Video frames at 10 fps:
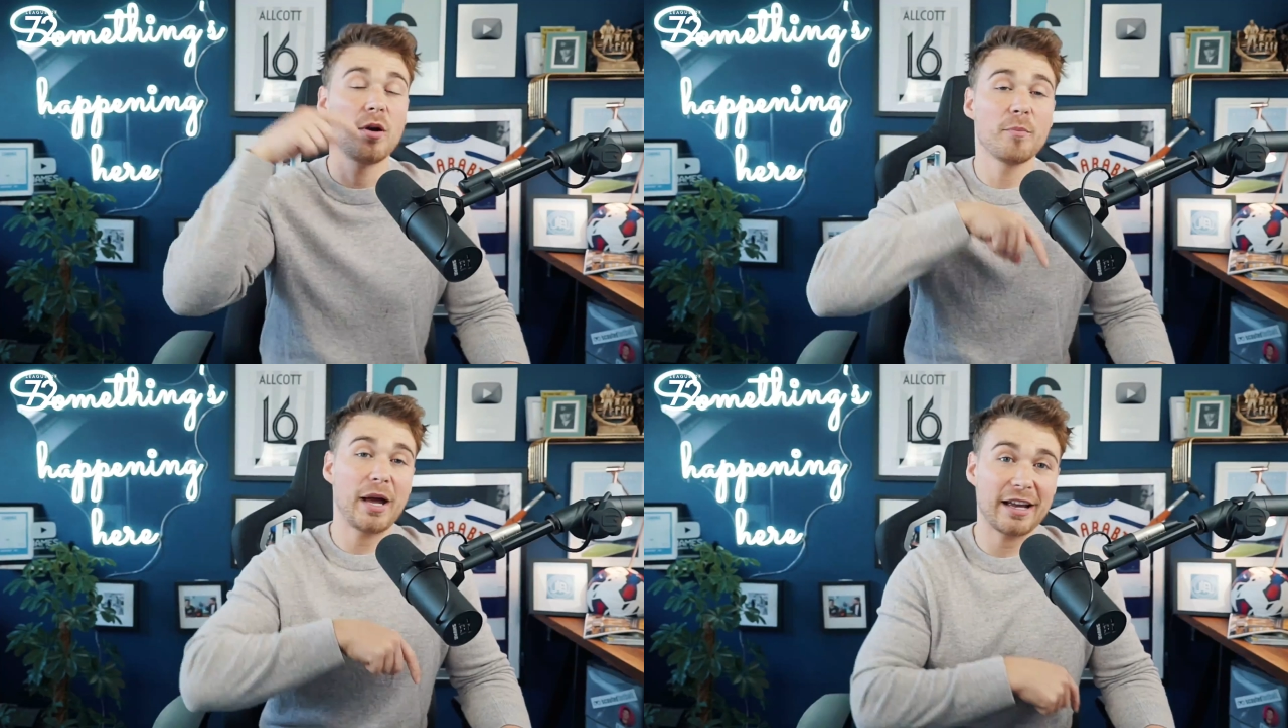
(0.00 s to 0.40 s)

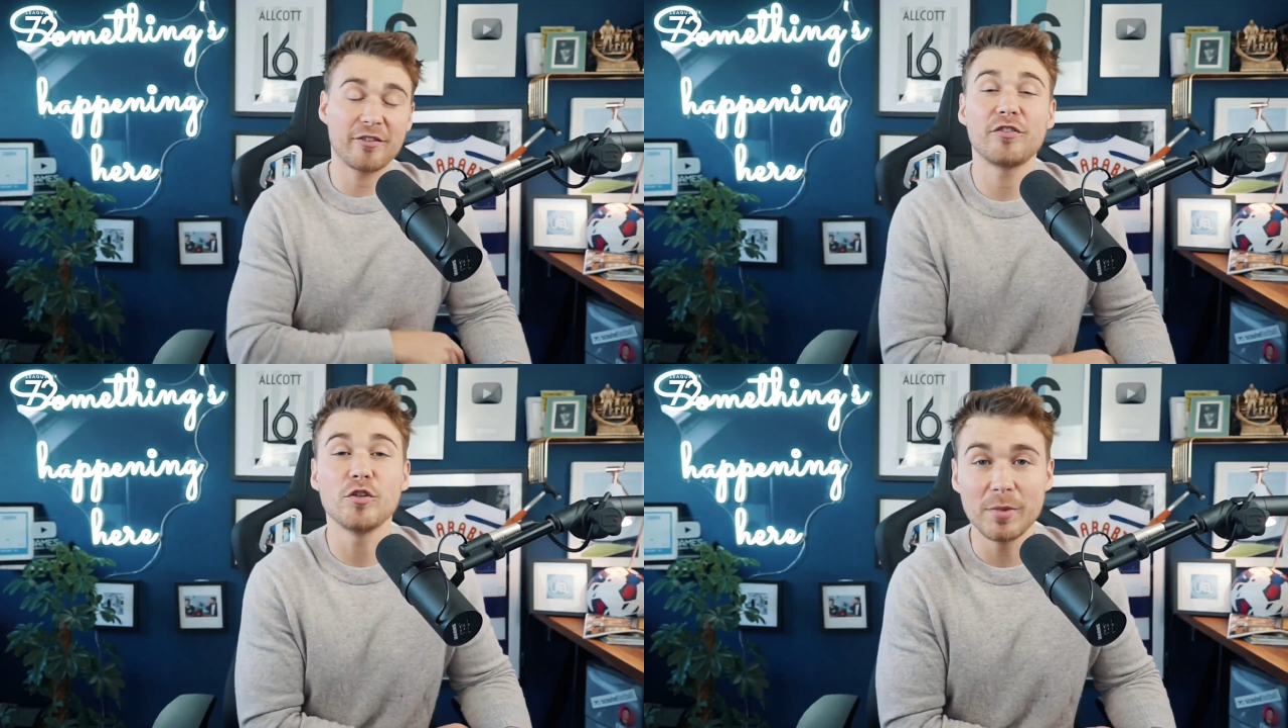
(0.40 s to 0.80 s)
back a
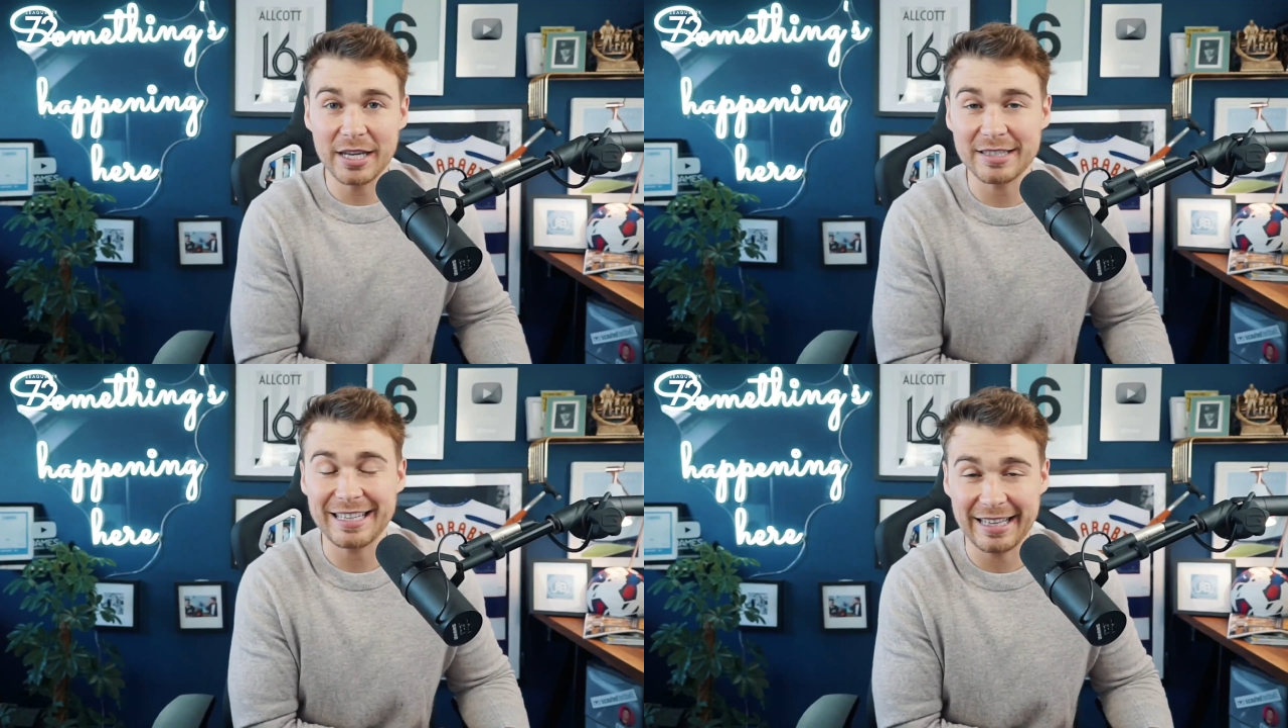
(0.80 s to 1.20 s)
few
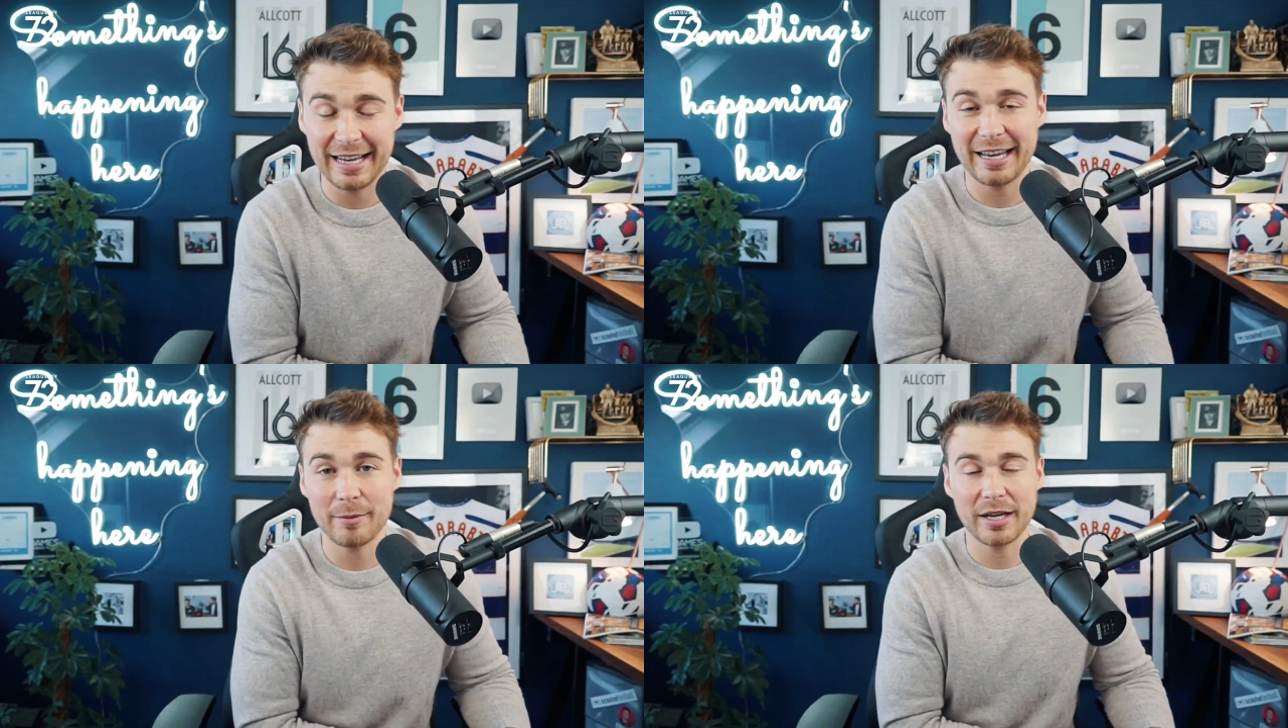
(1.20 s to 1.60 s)
minutes in
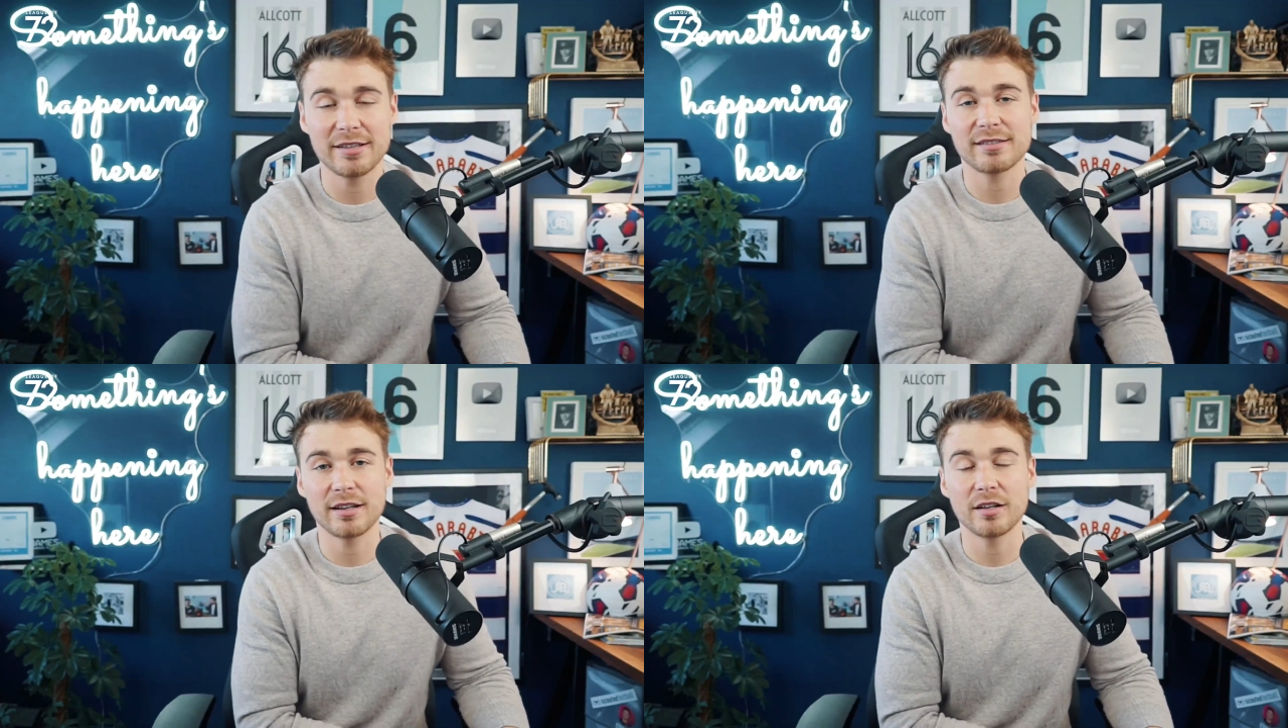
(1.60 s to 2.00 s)
that game
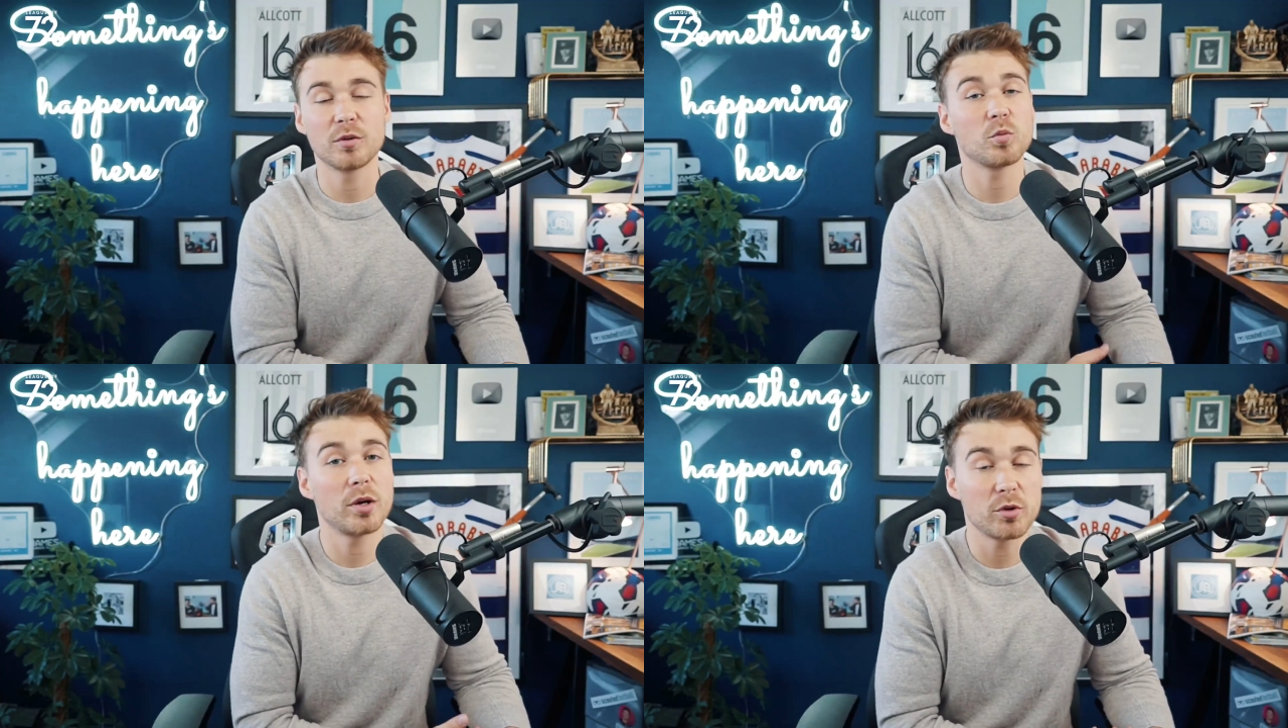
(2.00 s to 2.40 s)
against
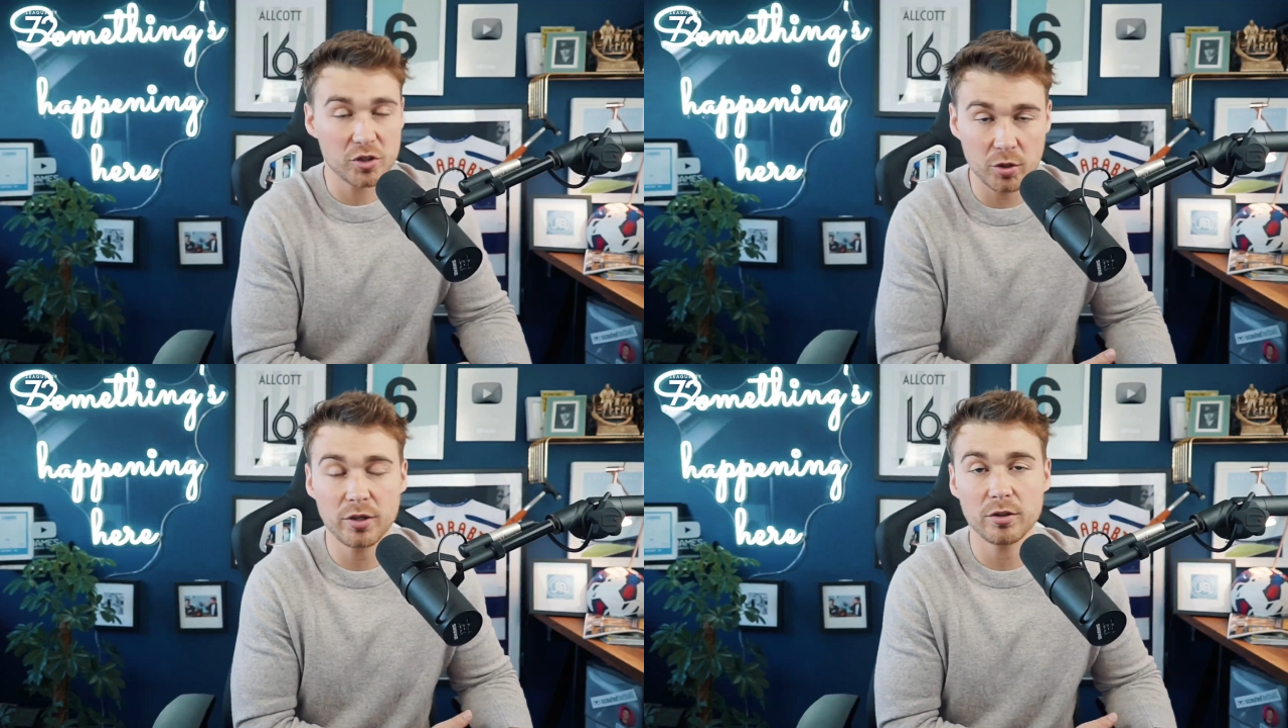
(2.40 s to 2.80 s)
Sunderland, we were
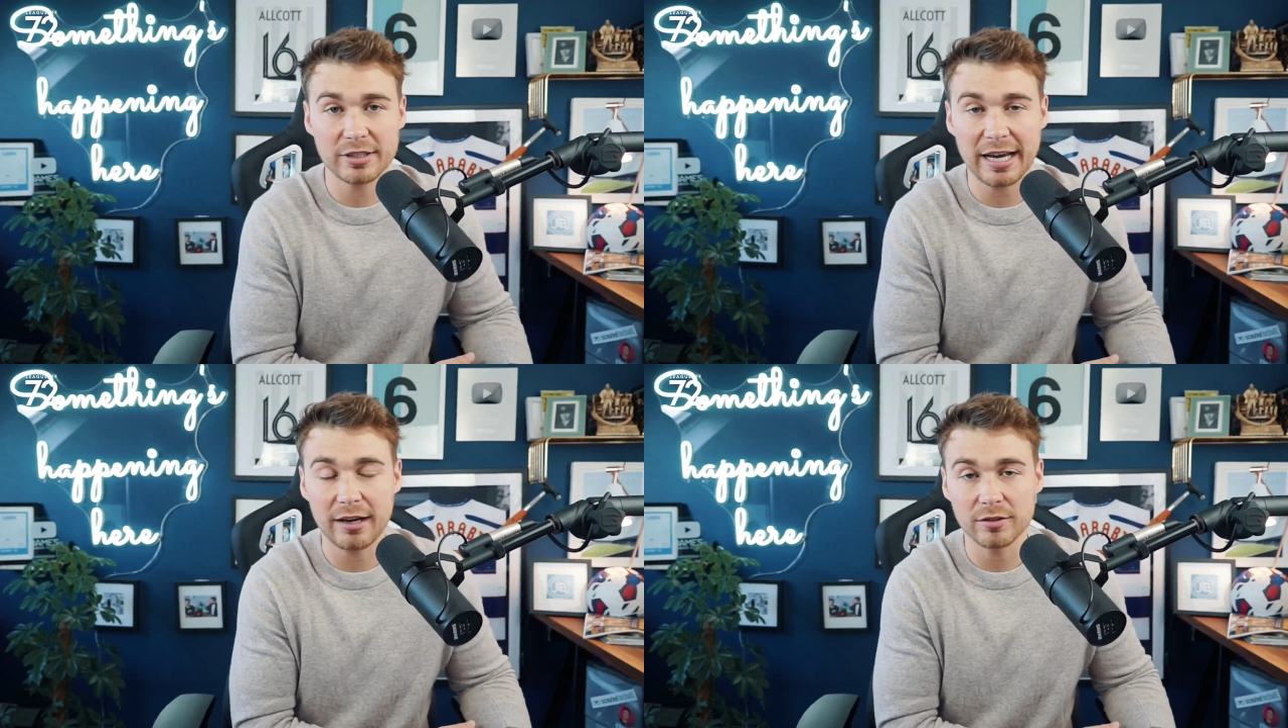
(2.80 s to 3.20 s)
2-0
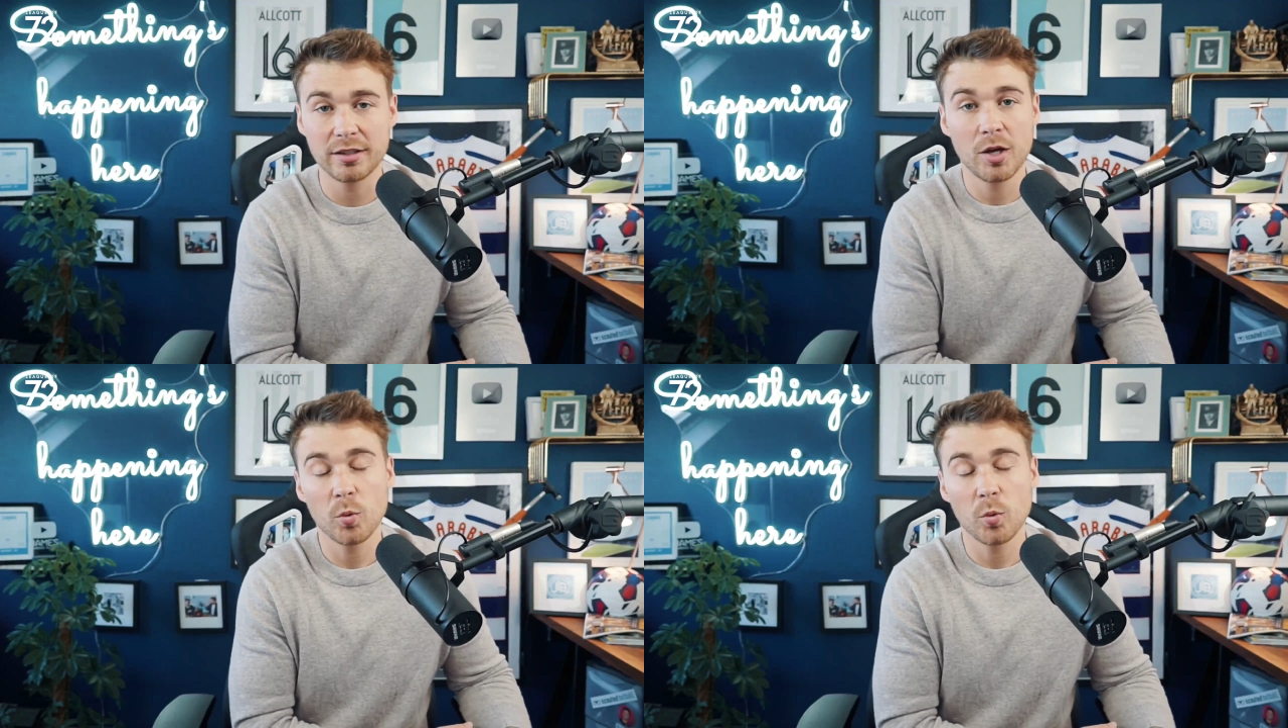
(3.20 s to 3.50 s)
down,